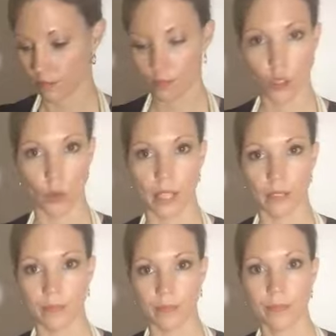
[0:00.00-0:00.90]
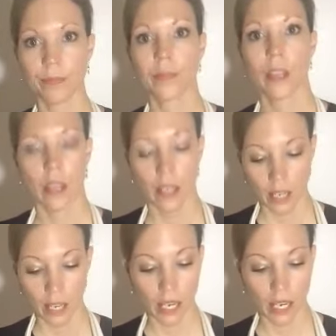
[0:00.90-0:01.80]
Okay. The
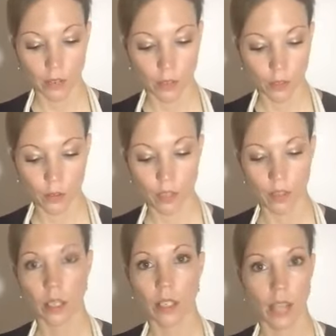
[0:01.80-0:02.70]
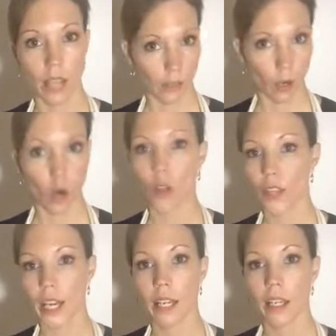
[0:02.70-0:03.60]
whole and thing. You, and yeah, the whole
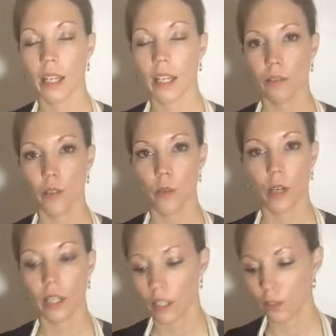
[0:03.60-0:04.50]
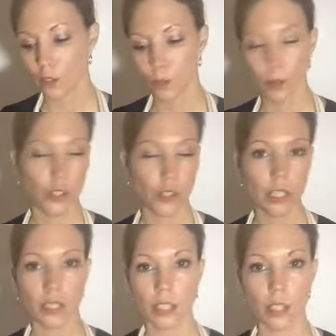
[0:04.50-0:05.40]
thing. And if you wanted it super
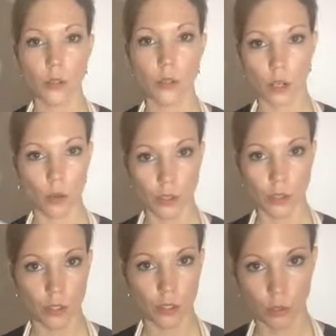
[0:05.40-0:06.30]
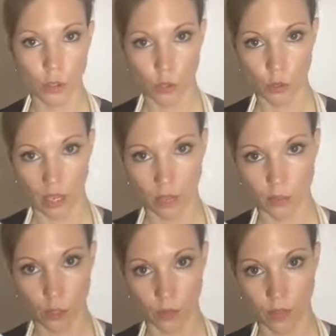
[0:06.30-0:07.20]
cheesy, you could always just do two
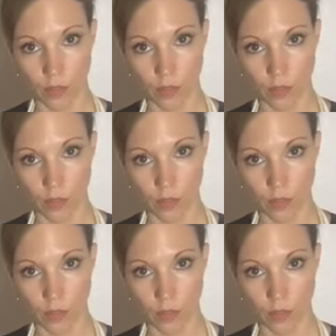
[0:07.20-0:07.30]
two of them.